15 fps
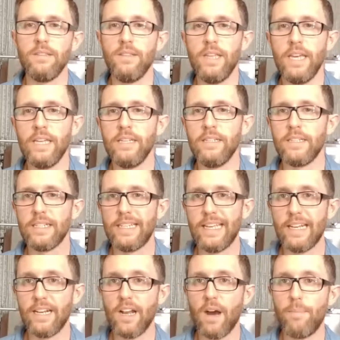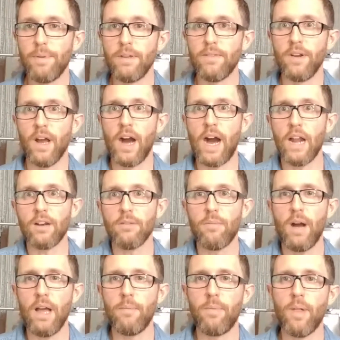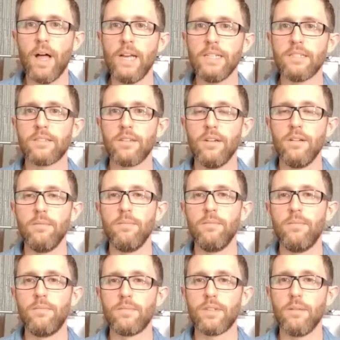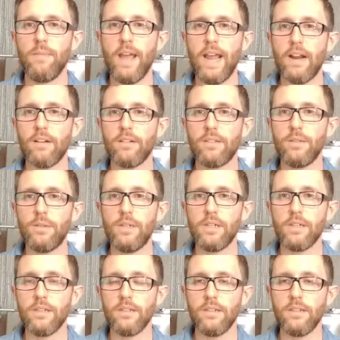Then get it up even hotter by applying some, some air to it.